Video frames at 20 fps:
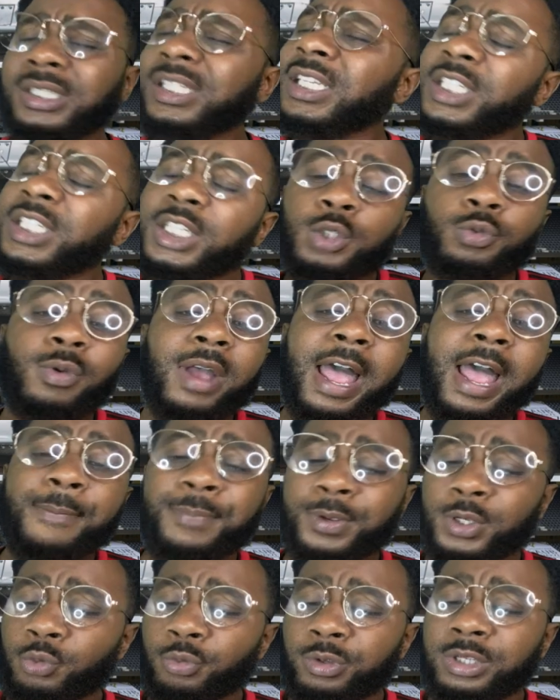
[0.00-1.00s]
This is what
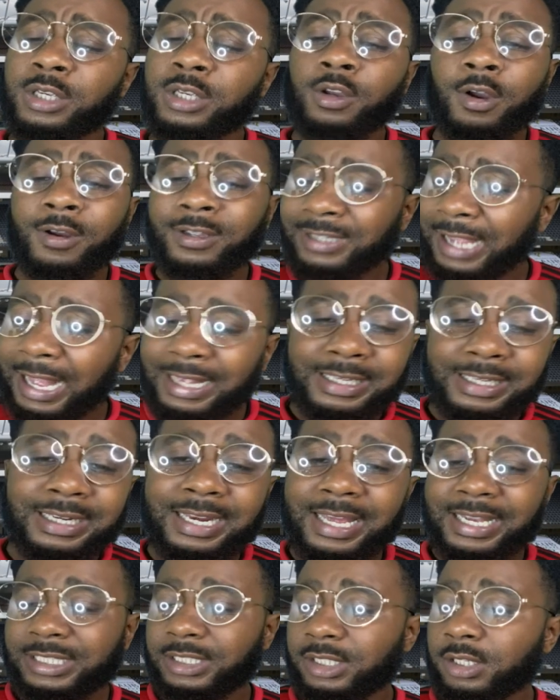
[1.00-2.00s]
happens when you got dandy
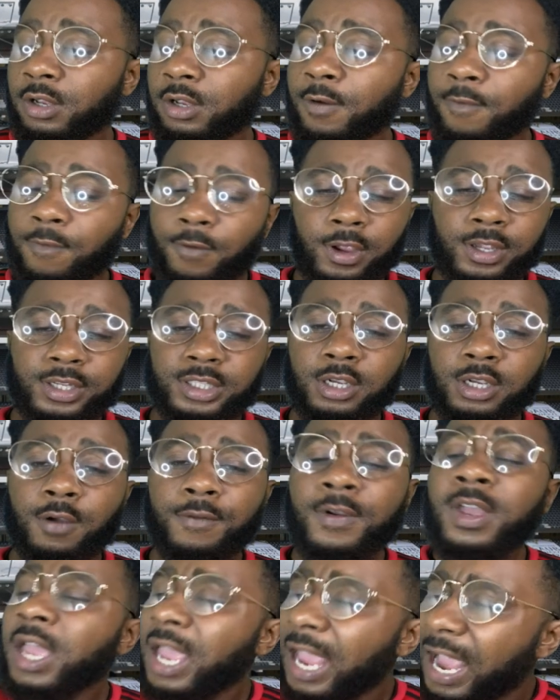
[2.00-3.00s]
legs for
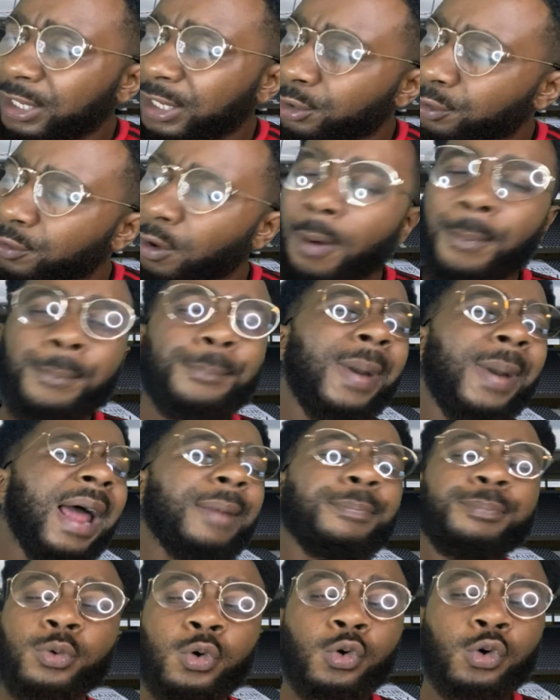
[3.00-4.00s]
yourself and you got
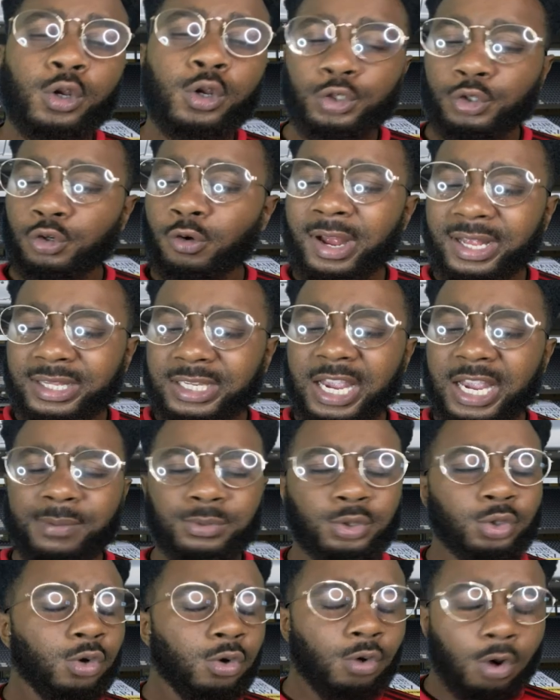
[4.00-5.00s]
bad ball control at
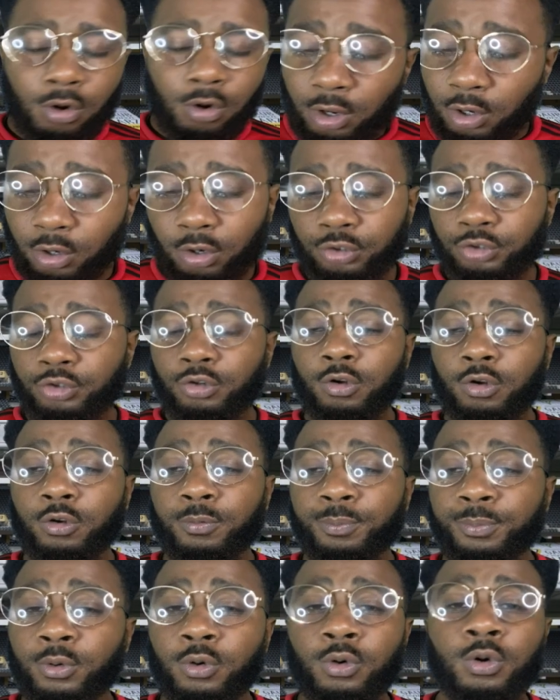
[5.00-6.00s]
times. You couldn't control the
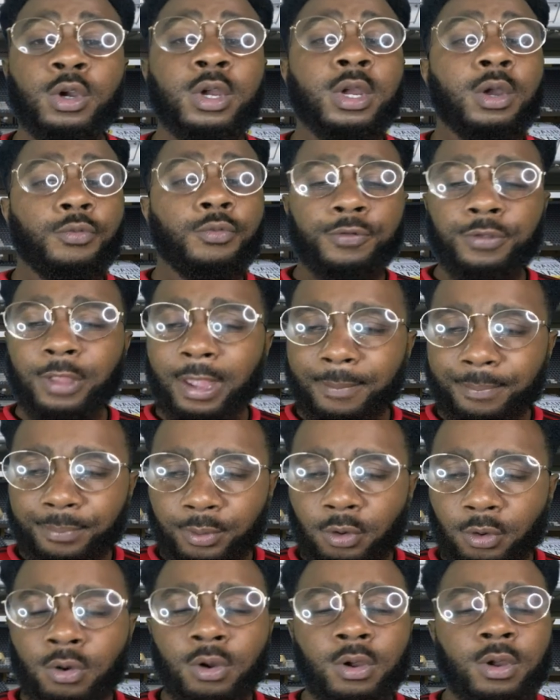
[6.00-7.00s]
ball with that
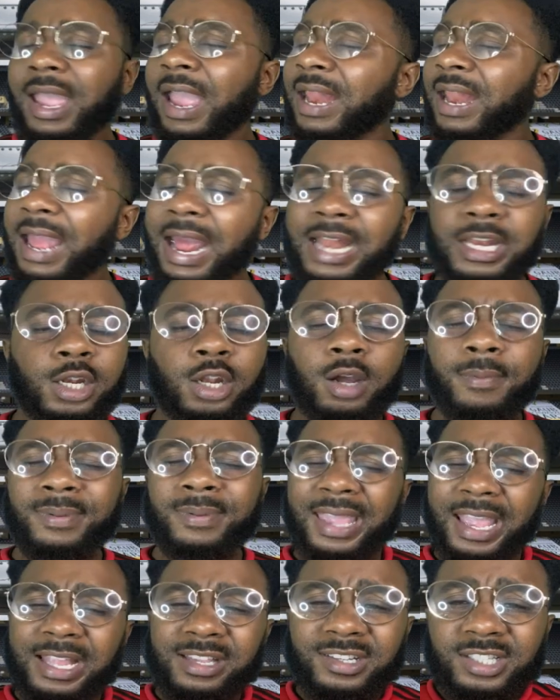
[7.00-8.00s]
ball and ended
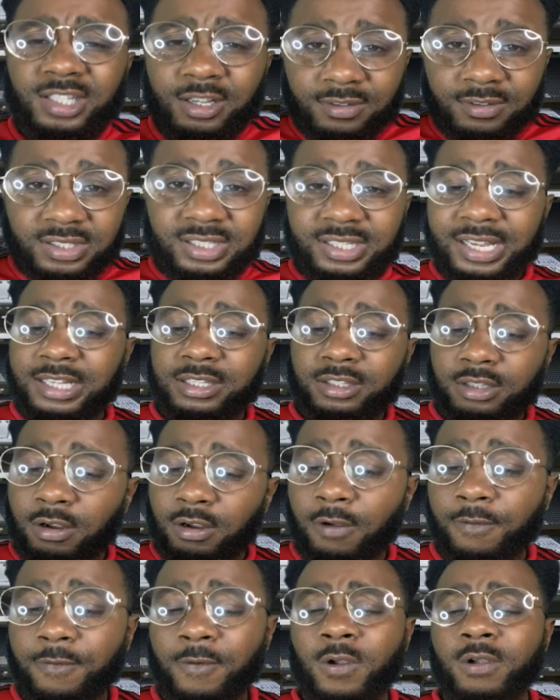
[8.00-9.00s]
up getting yourself sent
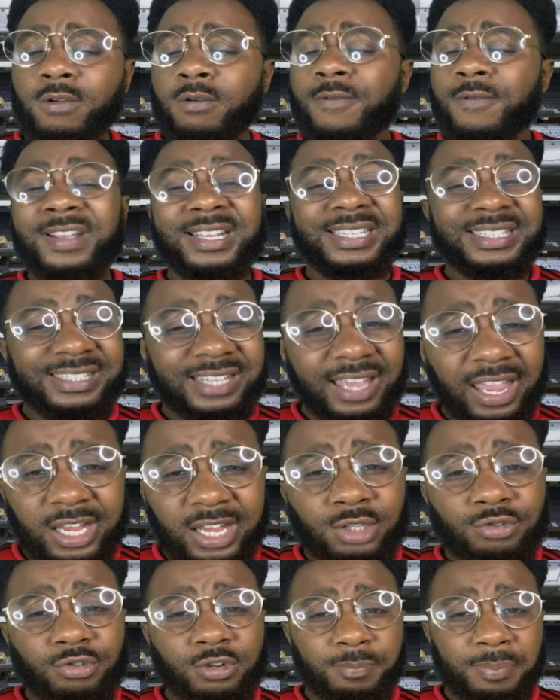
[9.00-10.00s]
off with a
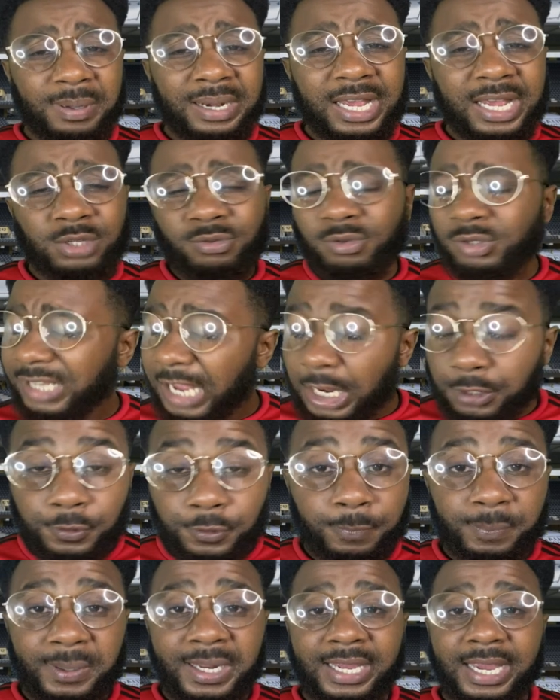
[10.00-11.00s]
dangerous play as well.
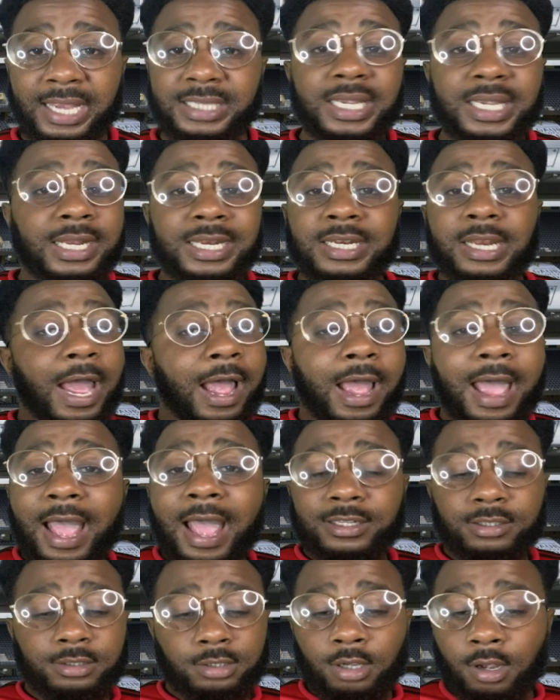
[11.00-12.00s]
Dangerous play, guys. And
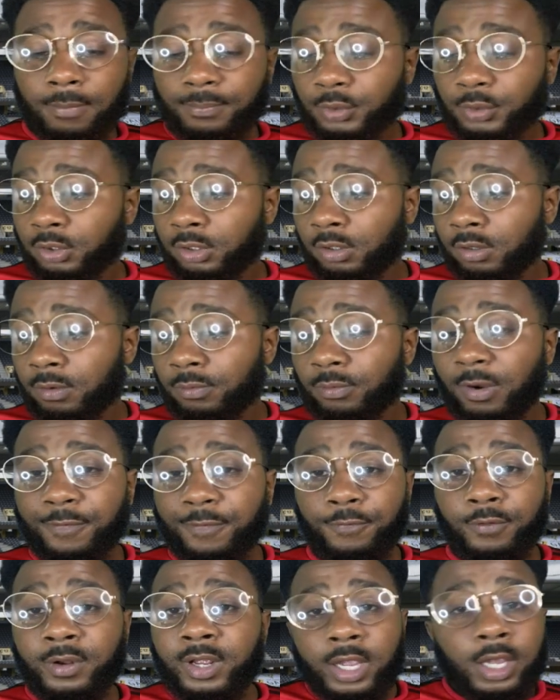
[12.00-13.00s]
hats up to the
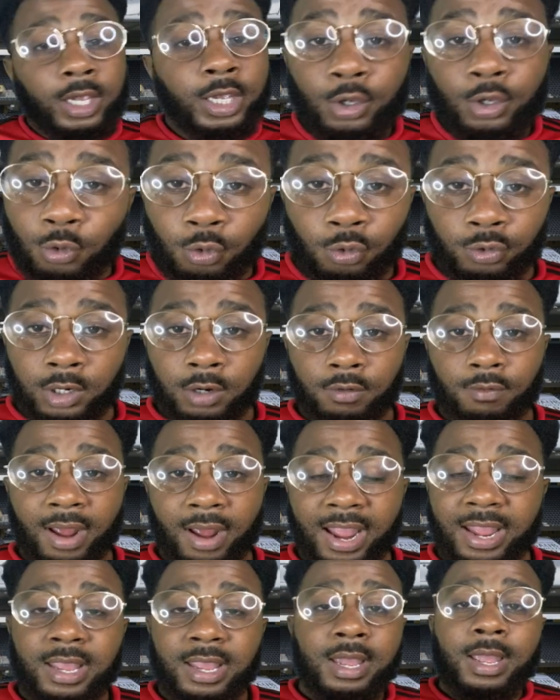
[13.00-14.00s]
referee. He called it
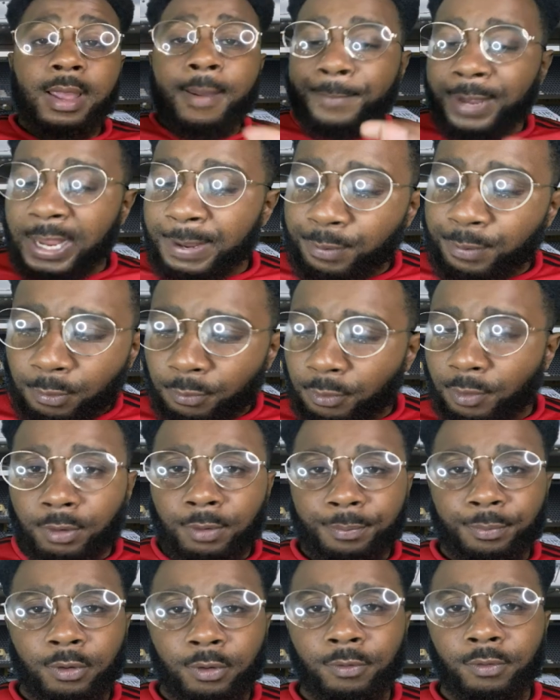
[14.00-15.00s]
right. People
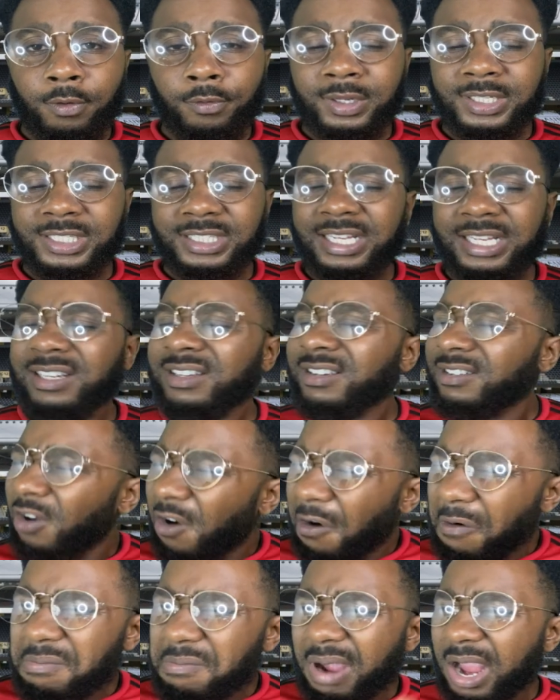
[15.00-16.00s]
would have said,
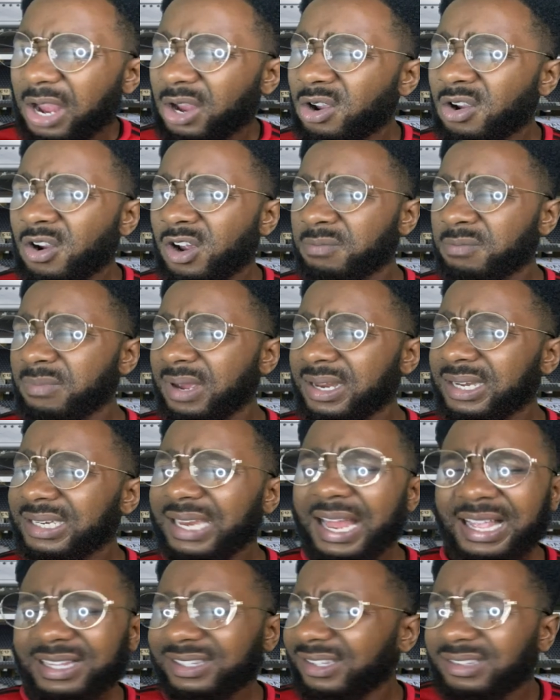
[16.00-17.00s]
oh my God,
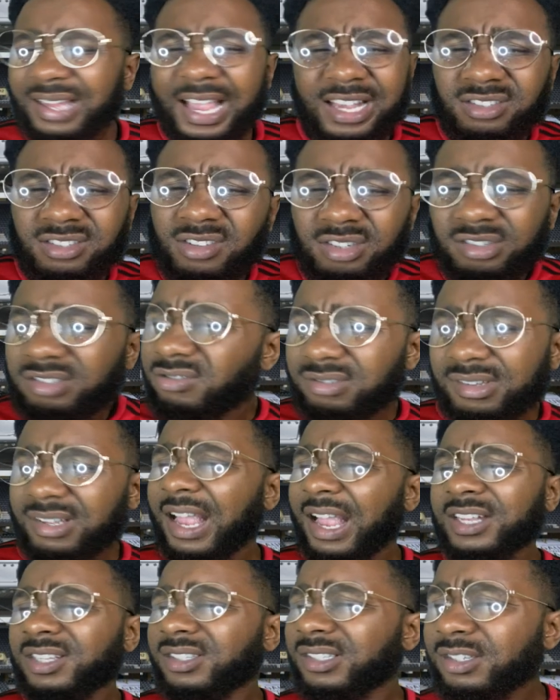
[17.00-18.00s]
man, that's
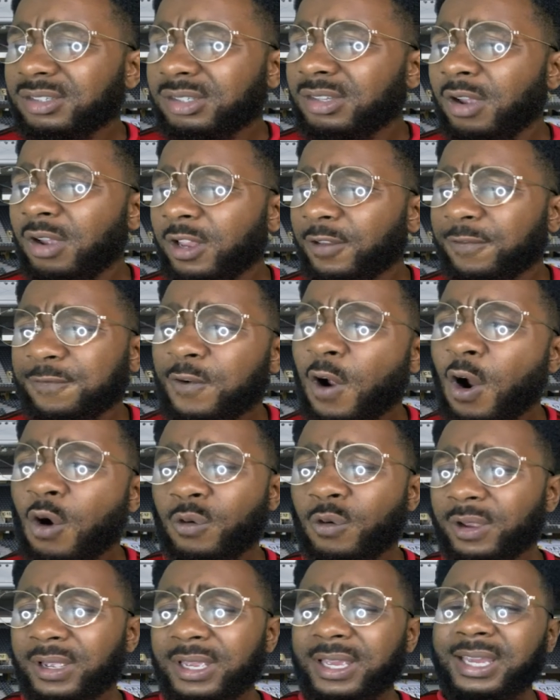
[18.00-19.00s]
just not his
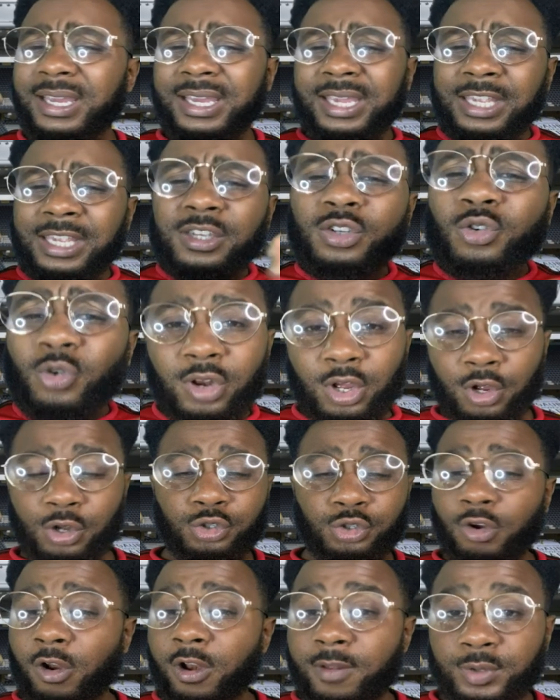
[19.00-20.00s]
fault. He just couldn't
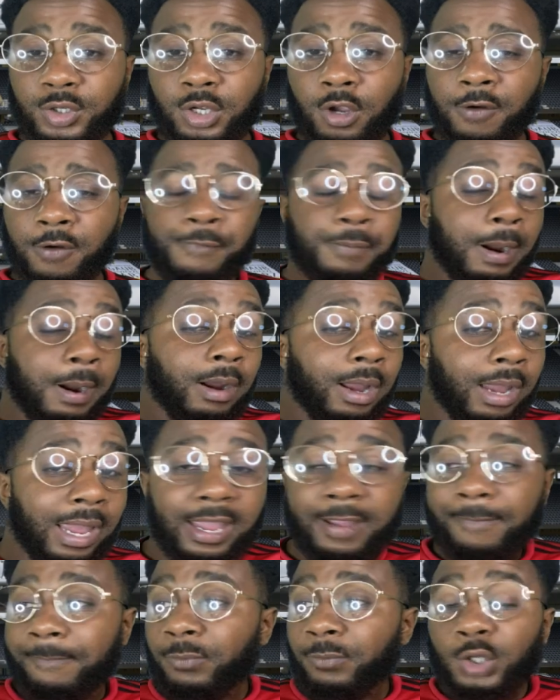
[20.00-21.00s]
control himself. But
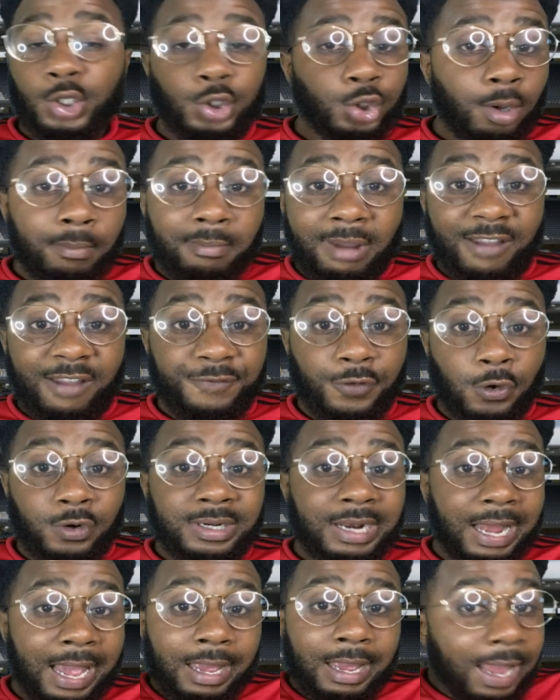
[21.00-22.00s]
hey, it's not my
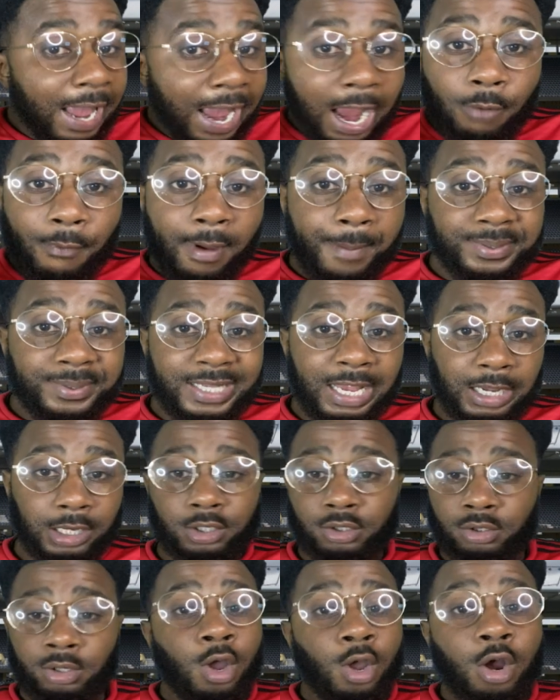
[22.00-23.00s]
fault that
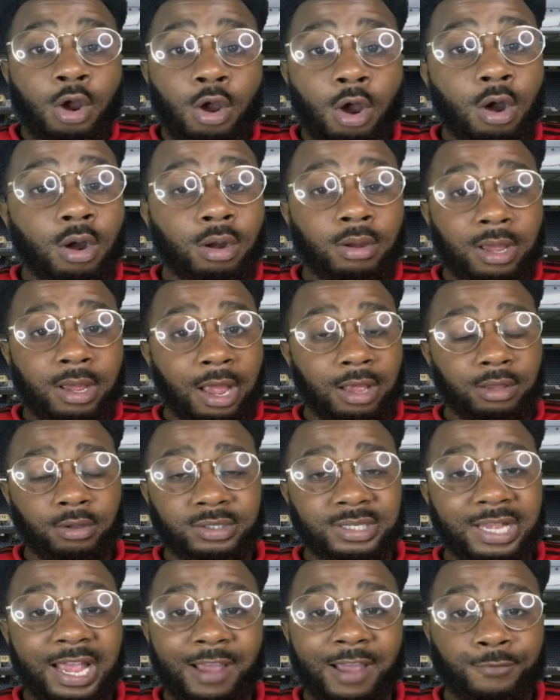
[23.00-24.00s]
Wan-Bissaka
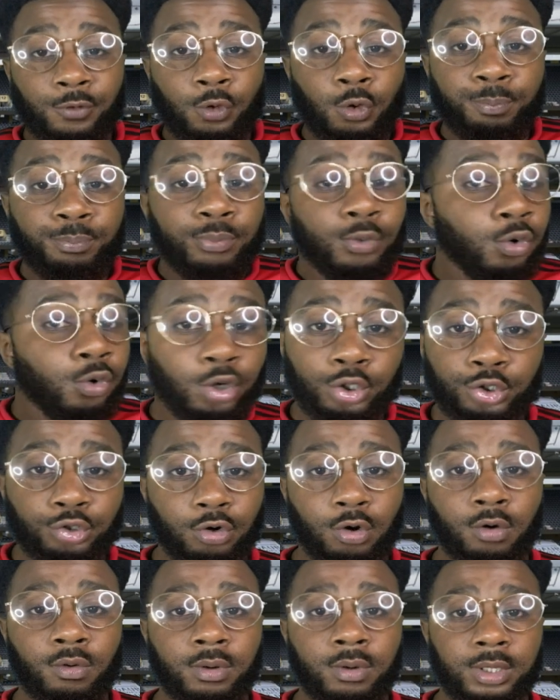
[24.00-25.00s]
doesn't have good ball
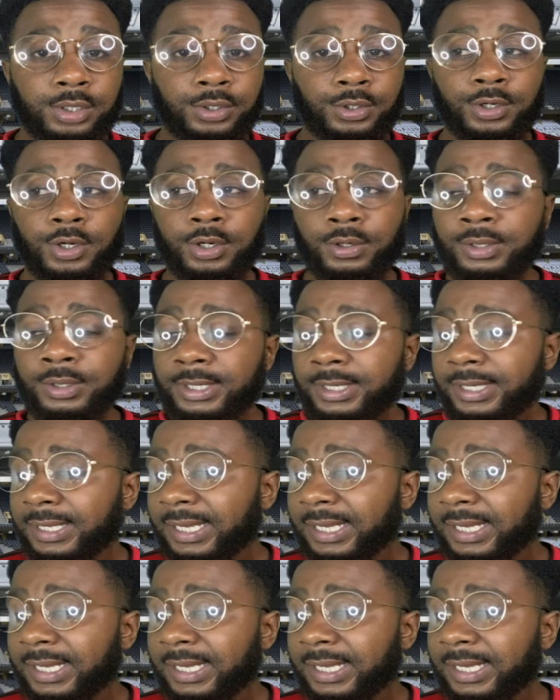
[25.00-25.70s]
control, you know?